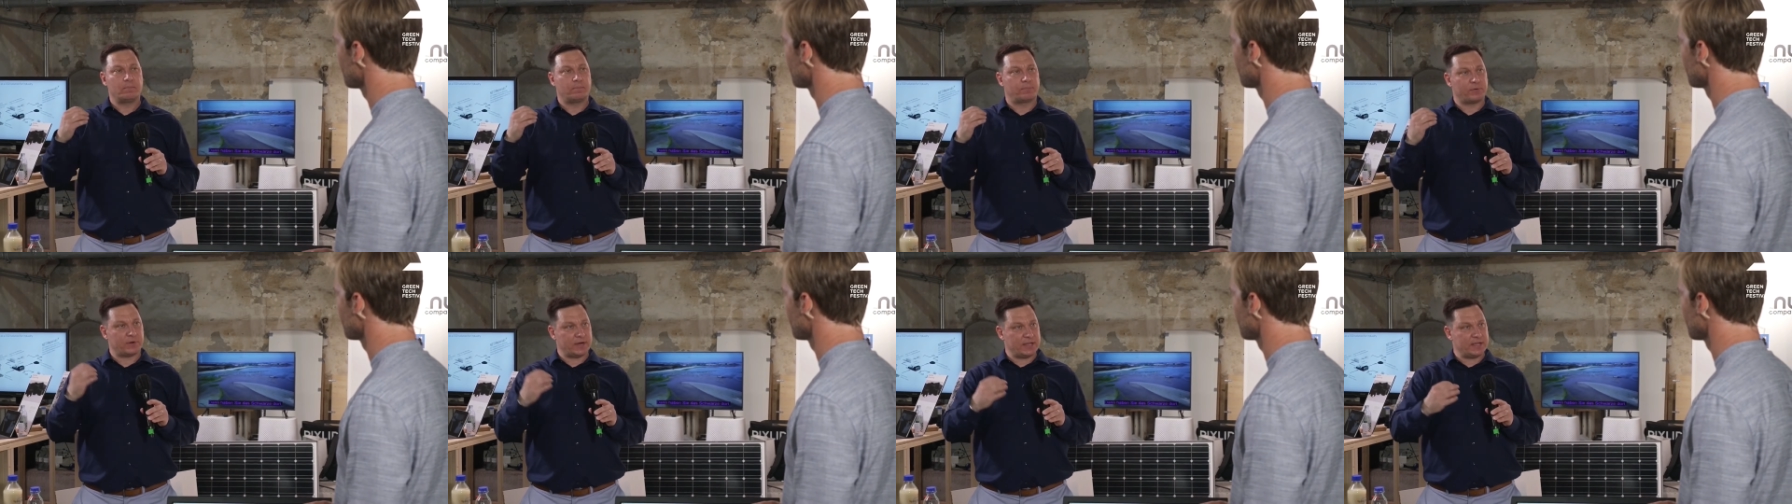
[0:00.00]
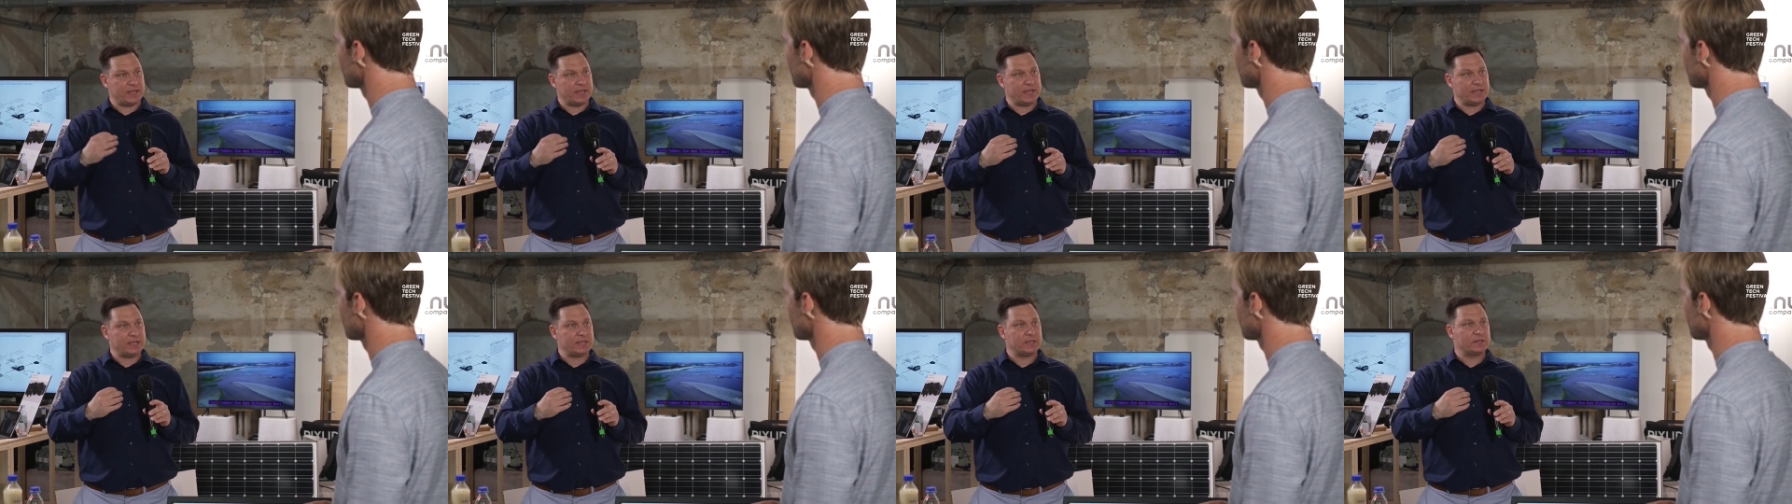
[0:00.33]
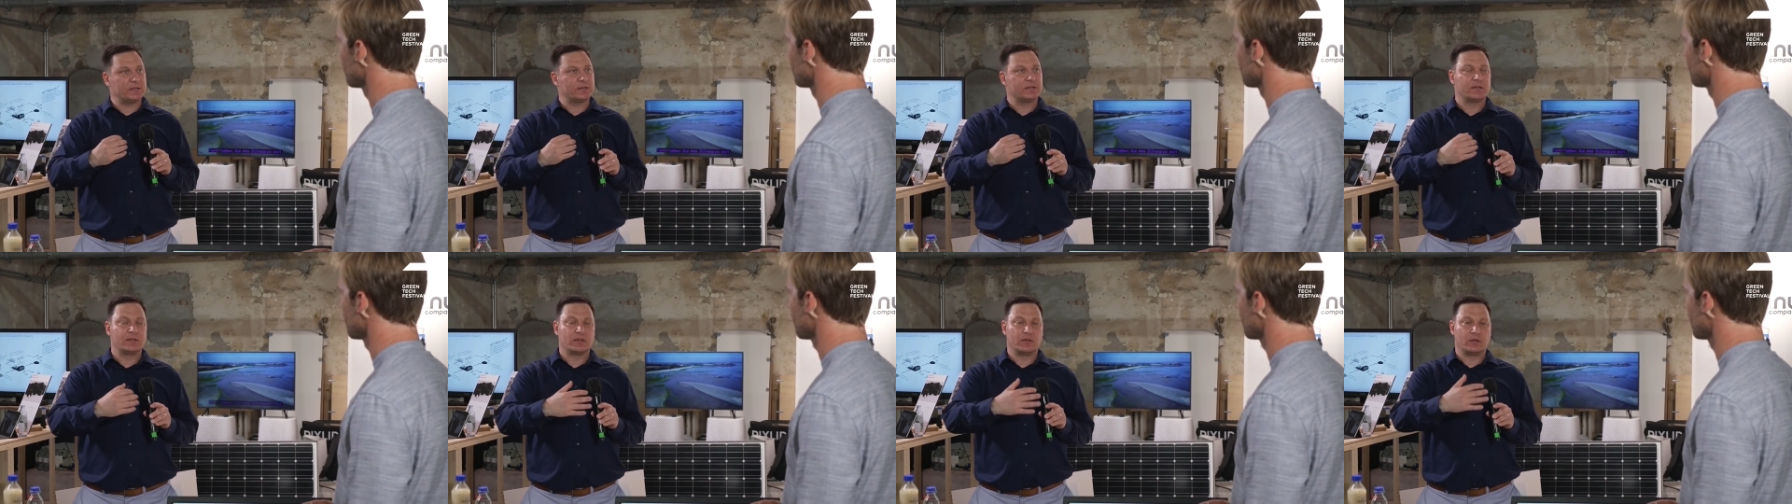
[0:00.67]
Bringing
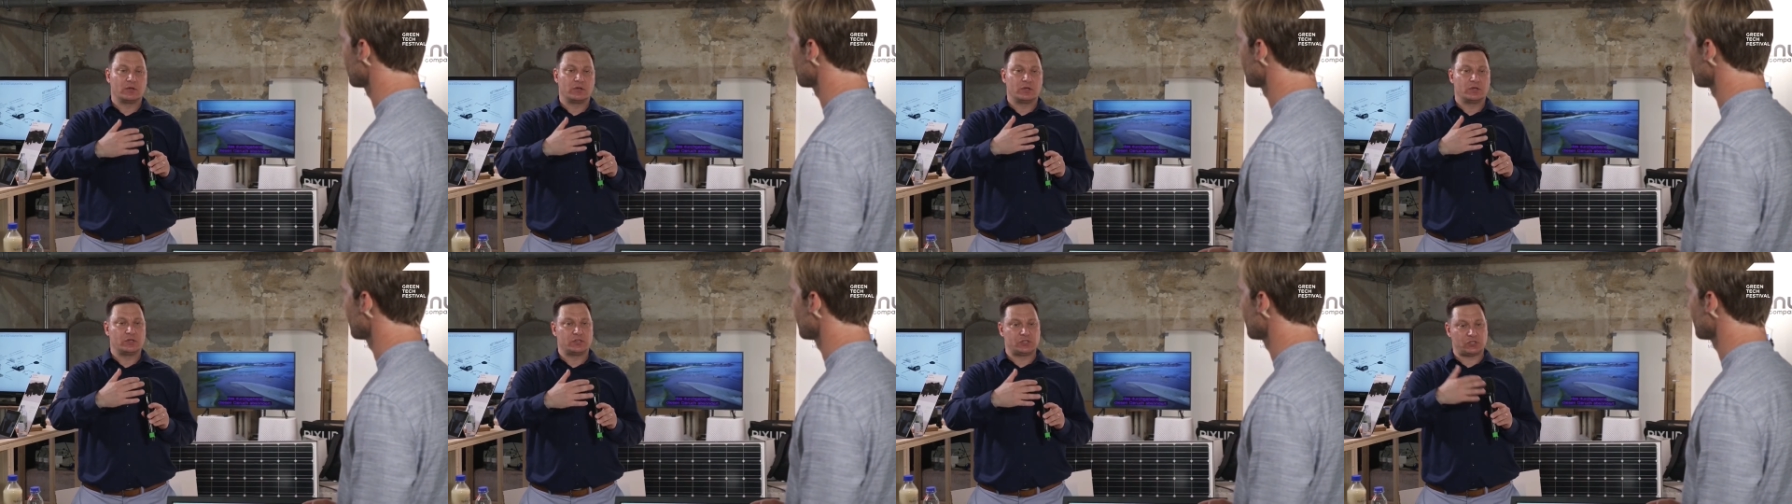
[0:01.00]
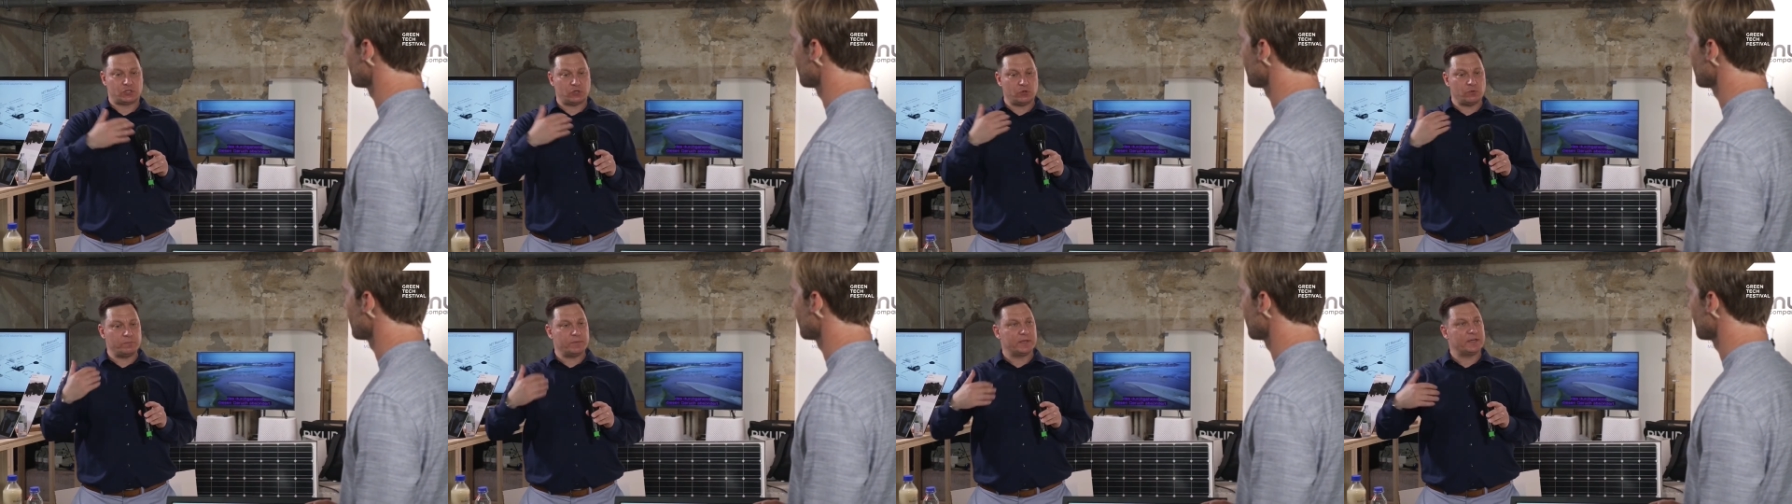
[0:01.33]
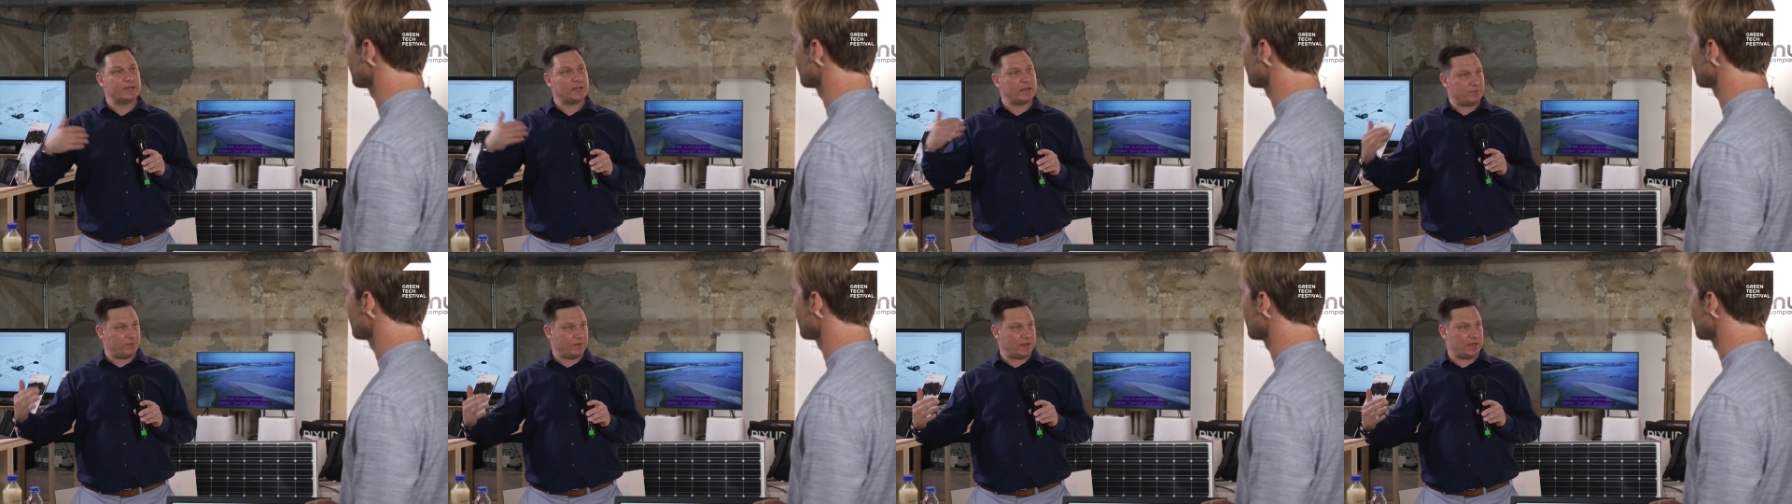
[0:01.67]

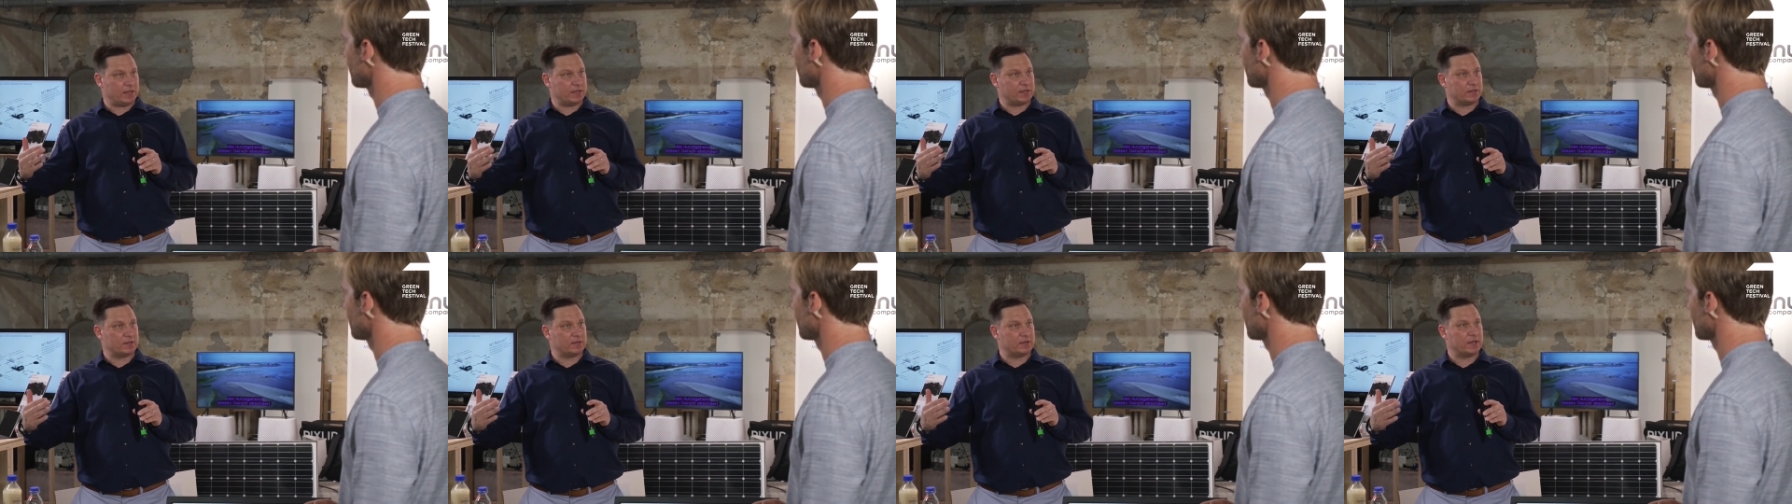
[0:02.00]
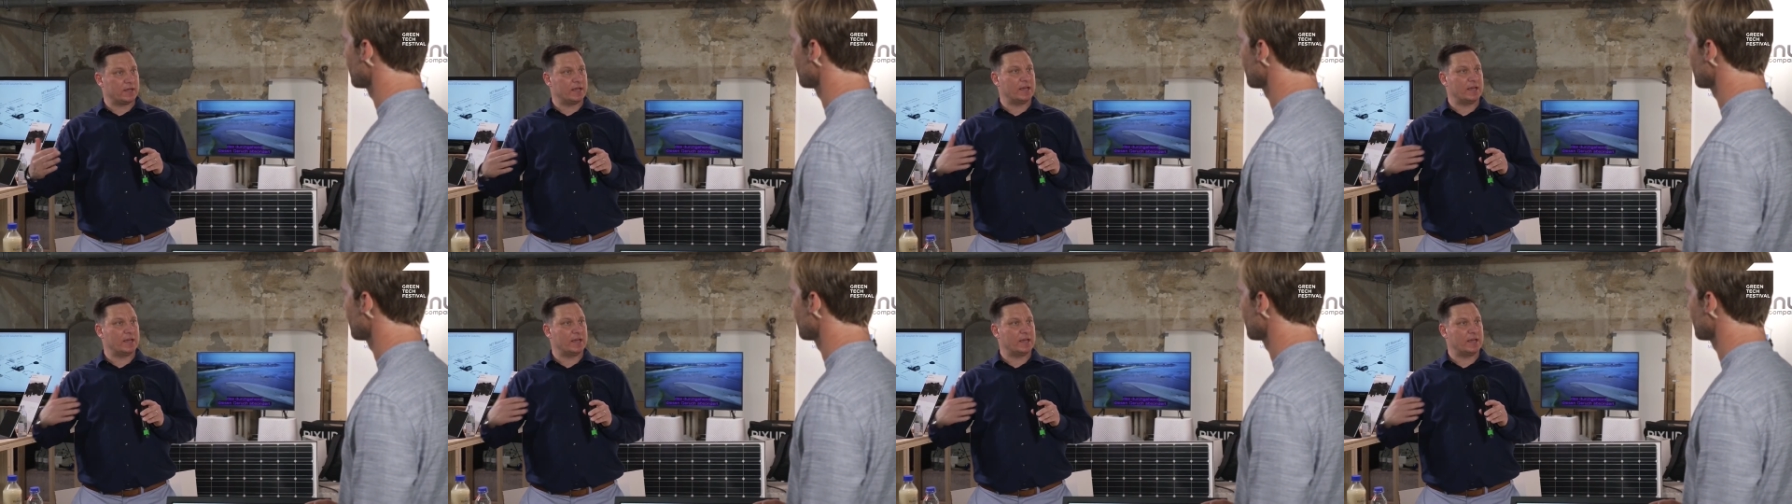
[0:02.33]
human living